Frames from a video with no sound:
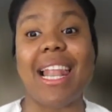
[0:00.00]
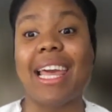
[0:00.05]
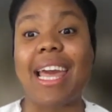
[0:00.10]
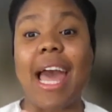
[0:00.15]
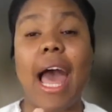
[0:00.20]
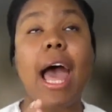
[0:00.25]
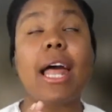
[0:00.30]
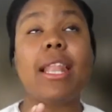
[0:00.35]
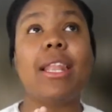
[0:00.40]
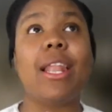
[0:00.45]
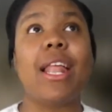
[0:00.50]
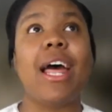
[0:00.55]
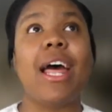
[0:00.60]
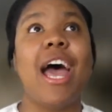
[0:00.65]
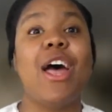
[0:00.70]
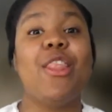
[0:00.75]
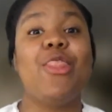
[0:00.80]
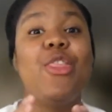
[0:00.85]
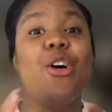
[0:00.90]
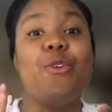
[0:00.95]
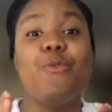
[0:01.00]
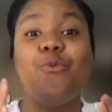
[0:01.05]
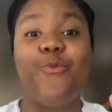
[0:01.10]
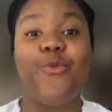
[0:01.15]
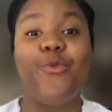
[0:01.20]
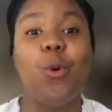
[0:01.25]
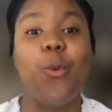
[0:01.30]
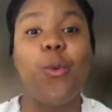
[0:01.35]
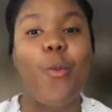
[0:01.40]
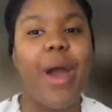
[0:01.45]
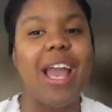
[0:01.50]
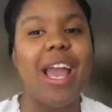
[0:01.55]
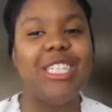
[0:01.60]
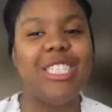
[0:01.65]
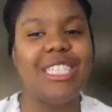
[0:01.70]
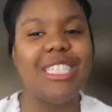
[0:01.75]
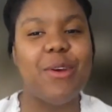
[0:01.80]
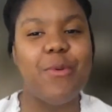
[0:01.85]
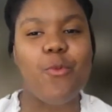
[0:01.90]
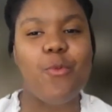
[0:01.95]
Right. Like I, the, the way
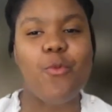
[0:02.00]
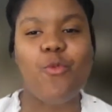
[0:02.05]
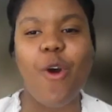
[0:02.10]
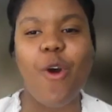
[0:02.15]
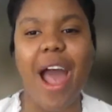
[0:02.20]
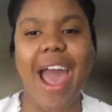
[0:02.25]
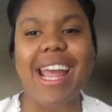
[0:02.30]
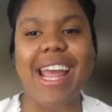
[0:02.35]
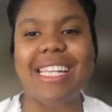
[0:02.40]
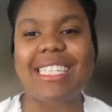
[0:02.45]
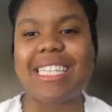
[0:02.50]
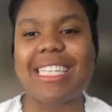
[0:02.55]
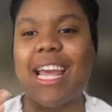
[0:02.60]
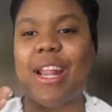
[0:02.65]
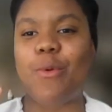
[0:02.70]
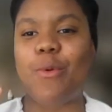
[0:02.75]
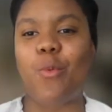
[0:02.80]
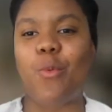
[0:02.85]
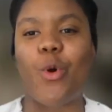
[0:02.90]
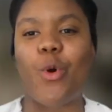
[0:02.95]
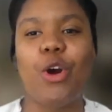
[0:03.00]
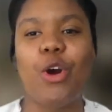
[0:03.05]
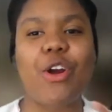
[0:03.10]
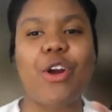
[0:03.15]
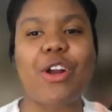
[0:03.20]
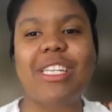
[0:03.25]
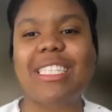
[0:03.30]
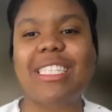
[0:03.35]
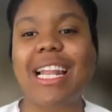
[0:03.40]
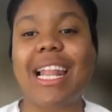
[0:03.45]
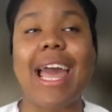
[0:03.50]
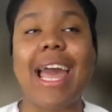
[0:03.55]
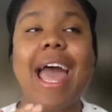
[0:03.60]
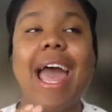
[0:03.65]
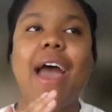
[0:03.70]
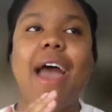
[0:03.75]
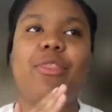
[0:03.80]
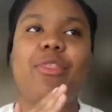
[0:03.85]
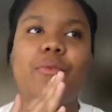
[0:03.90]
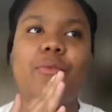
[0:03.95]
she writes in words like I
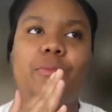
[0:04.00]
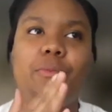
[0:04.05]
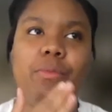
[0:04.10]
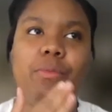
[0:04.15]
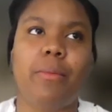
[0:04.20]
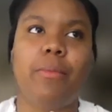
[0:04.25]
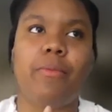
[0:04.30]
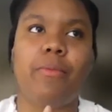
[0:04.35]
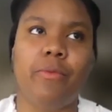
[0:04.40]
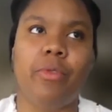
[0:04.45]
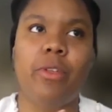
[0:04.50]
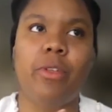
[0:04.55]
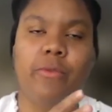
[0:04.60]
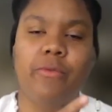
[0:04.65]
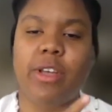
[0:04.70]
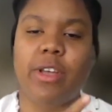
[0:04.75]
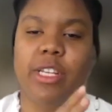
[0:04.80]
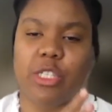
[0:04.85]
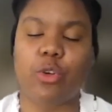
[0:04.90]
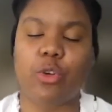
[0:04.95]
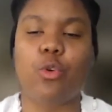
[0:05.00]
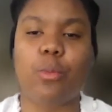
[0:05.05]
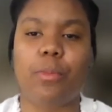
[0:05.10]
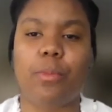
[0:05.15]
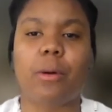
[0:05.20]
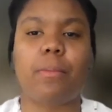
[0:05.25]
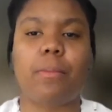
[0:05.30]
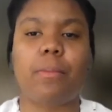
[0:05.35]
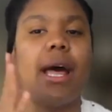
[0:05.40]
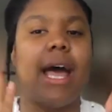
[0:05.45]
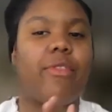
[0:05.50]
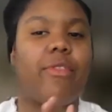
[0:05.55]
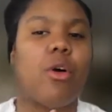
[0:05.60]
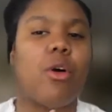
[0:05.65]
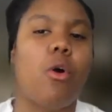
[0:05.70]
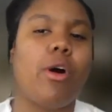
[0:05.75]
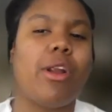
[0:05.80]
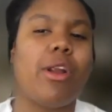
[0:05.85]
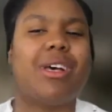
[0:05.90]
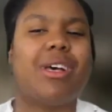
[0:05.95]
have the, the, the physical book, but I have the
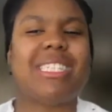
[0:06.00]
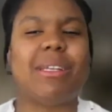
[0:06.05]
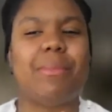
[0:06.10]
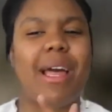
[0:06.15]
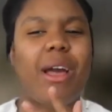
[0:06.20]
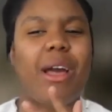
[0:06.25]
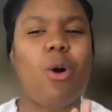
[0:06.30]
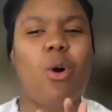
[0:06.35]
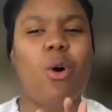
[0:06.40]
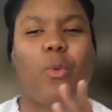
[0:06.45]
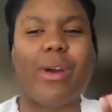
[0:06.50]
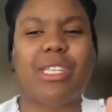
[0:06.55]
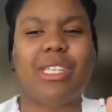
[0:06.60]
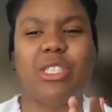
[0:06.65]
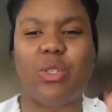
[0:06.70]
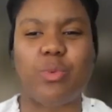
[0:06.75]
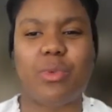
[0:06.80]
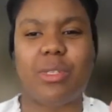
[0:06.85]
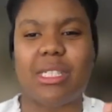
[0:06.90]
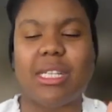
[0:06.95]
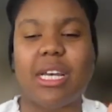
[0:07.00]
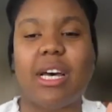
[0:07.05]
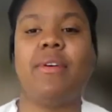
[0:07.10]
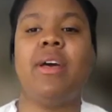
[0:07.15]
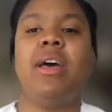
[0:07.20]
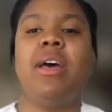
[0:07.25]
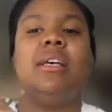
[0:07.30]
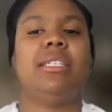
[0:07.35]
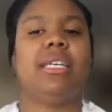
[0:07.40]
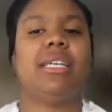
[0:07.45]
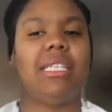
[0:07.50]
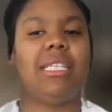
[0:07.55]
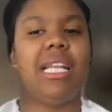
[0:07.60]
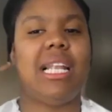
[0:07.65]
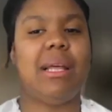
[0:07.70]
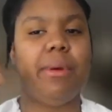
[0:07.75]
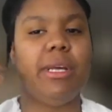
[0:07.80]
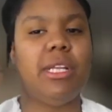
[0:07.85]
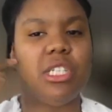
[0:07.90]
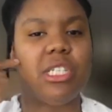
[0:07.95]
audio because I'm like always doing stuff. Yeah, so I yeah. said,
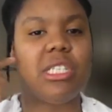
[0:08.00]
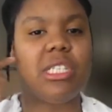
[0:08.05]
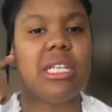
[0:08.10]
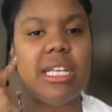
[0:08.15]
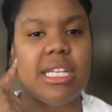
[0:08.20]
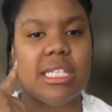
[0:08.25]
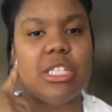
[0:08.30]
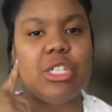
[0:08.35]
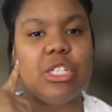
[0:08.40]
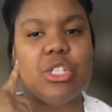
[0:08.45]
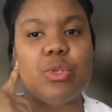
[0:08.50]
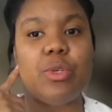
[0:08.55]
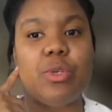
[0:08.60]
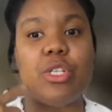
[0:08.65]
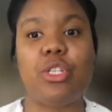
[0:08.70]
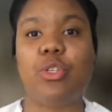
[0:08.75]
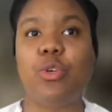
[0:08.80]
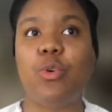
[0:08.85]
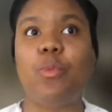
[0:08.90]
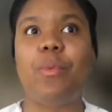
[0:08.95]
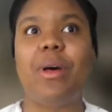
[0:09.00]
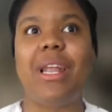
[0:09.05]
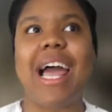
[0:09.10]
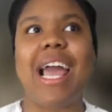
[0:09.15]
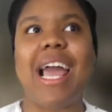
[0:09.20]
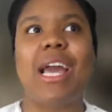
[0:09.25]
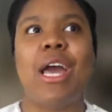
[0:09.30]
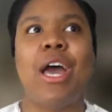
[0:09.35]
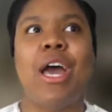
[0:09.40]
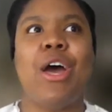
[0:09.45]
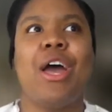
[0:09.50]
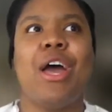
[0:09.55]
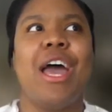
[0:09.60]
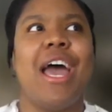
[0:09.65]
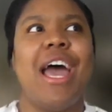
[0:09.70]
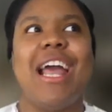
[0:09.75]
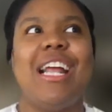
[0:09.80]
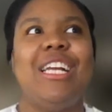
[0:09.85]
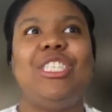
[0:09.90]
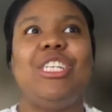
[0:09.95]
let me just listen to it too. But like
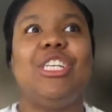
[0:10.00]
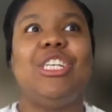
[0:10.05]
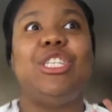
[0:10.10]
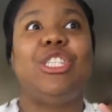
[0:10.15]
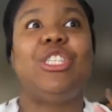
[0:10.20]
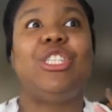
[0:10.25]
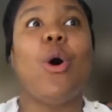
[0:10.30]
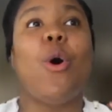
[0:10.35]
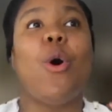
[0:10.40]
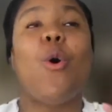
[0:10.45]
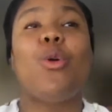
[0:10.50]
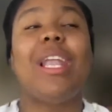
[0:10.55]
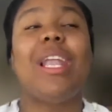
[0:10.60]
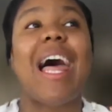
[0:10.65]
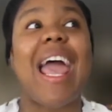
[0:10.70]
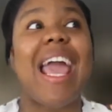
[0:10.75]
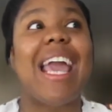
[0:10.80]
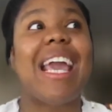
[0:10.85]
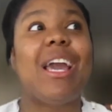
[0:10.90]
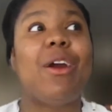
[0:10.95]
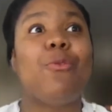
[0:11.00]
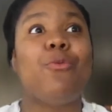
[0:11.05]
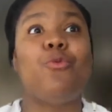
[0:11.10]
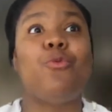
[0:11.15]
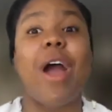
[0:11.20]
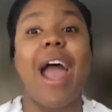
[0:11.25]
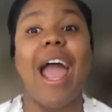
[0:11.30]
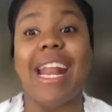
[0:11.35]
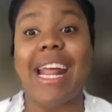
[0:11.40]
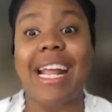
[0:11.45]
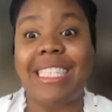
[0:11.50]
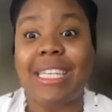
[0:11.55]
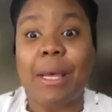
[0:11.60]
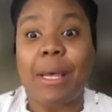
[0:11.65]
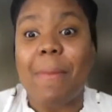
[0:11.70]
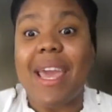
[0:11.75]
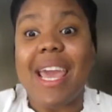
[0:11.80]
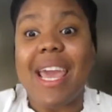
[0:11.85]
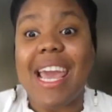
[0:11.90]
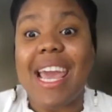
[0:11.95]
she's so like writing to
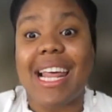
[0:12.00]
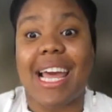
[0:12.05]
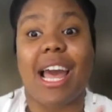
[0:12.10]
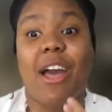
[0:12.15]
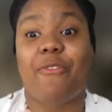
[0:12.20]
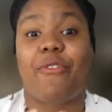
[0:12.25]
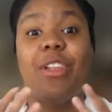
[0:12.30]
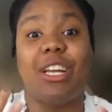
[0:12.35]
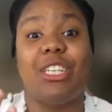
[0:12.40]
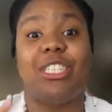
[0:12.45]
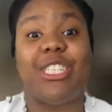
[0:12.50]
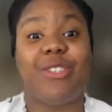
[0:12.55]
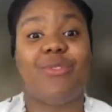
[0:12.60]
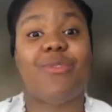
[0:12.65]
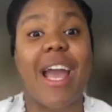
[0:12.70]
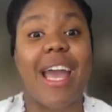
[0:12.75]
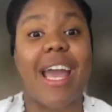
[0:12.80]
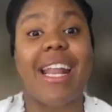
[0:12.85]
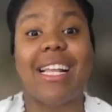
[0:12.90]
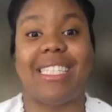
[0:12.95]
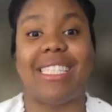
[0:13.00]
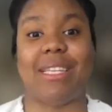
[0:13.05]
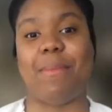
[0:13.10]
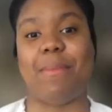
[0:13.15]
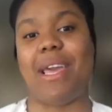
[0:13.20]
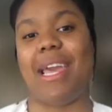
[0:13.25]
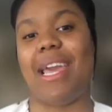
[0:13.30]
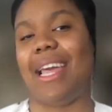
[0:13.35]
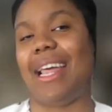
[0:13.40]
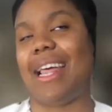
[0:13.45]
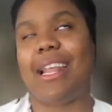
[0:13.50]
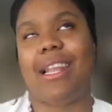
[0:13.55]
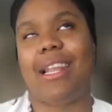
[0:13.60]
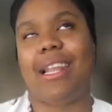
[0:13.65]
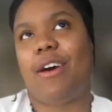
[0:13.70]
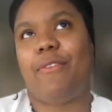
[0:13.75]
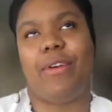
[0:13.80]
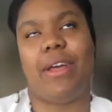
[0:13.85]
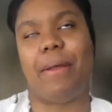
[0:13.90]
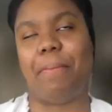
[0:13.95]
me. Like I thought yes. like she's writing to me. I
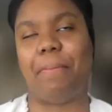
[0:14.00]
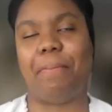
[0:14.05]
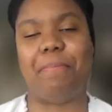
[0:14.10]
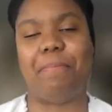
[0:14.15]
right.